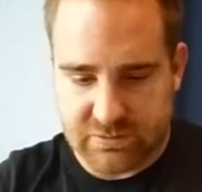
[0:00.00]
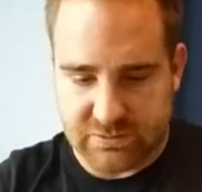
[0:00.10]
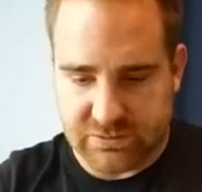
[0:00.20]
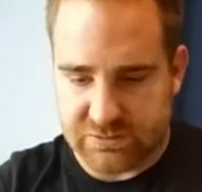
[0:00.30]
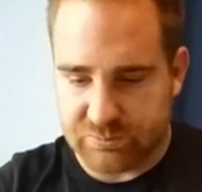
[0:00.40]

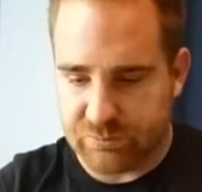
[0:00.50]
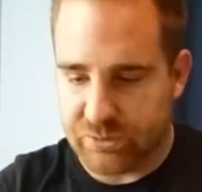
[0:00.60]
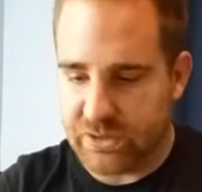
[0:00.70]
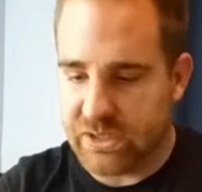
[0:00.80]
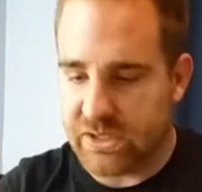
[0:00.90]
so it's
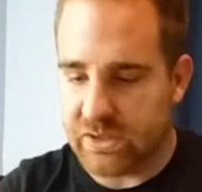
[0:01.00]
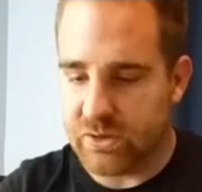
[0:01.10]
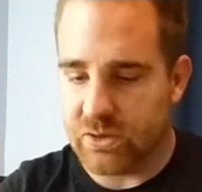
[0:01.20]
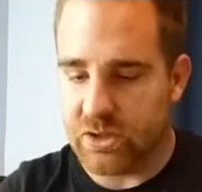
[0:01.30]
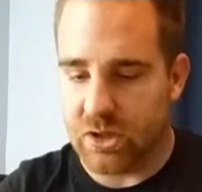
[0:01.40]
pretty
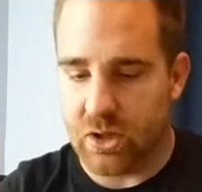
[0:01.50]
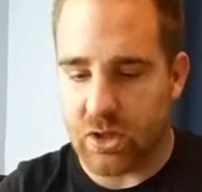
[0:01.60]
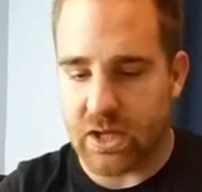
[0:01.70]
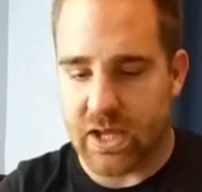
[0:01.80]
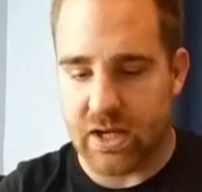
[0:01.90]
good
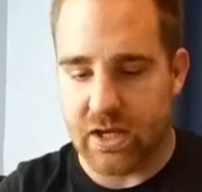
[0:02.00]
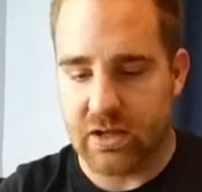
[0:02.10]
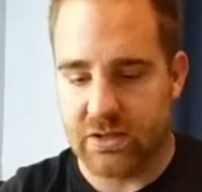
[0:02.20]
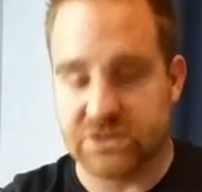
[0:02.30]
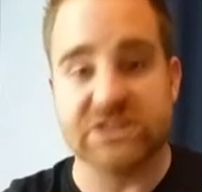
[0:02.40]
looking,
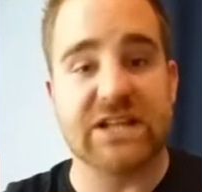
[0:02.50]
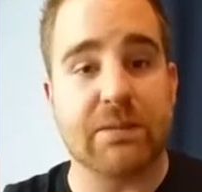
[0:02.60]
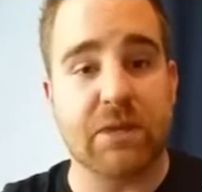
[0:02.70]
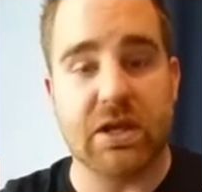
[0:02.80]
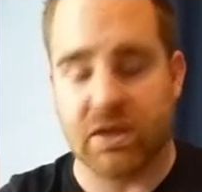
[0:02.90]
just
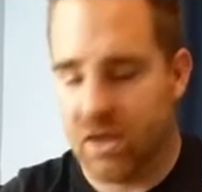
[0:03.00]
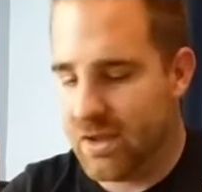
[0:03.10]
like me.